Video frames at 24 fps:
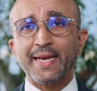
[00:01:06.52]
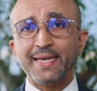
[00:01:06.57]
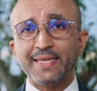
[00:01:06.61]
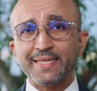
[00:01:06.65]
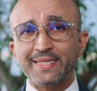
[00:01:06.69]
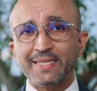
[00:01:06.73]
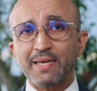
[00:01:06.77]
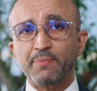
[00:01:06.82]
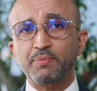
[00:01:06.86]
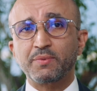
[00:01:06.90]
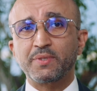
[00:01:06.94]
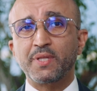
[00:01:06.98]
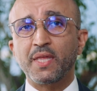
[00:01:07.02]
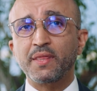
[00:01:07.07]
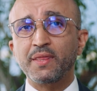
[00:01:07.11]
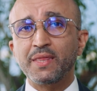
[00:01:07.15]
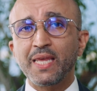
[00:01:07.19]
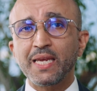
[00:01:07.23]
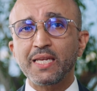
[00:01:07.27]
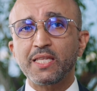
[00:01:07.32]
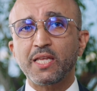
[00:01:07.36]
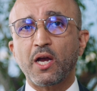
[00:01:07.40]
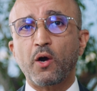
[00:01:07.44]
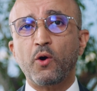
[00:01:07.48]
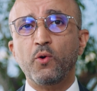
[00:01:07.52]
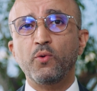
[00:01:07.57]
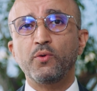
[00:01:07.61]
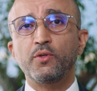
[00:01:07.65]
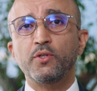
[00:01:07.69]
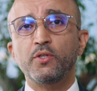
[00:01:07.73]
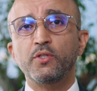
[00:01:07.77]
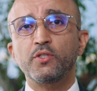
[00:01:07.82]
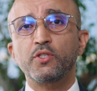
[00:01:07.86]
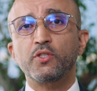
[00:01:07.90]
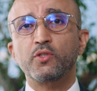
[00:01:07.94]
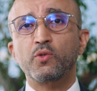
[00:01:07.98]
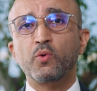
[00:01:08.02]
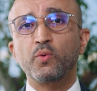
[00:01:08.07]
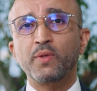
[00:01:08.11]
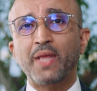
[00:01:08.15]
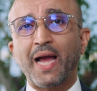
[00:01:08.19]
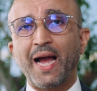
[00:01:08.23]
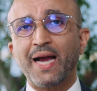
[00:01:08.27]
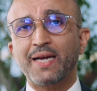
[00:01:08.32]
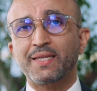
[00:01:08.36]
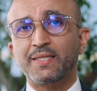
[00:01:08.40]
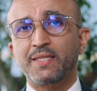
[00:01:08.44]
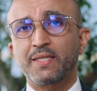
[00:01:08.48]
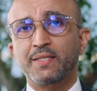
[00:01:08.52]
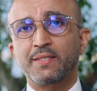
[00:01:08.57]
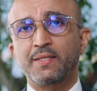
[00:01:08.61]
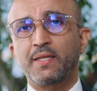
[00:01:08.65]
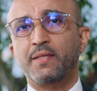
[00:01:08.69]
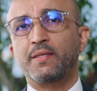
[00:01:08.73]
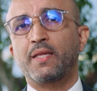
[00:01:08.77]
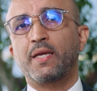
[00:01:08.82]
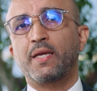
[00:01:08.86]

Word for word: except the data owners could access the